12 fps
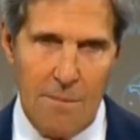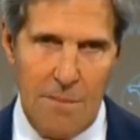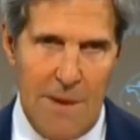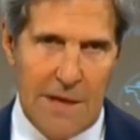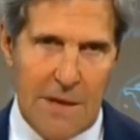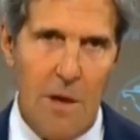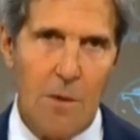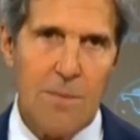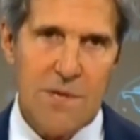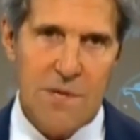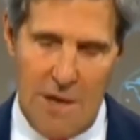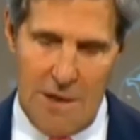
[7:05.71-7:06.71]
But make no
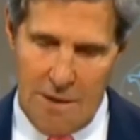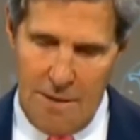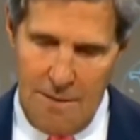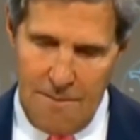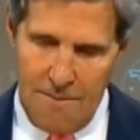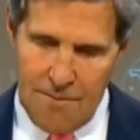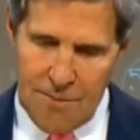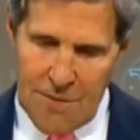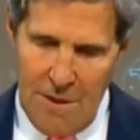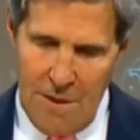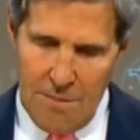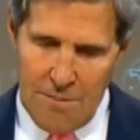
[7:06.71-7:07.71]
mistake,
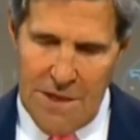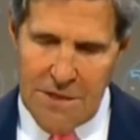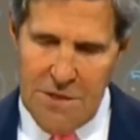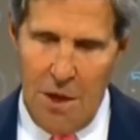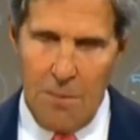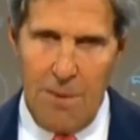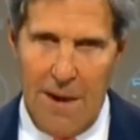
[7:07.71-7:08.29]
President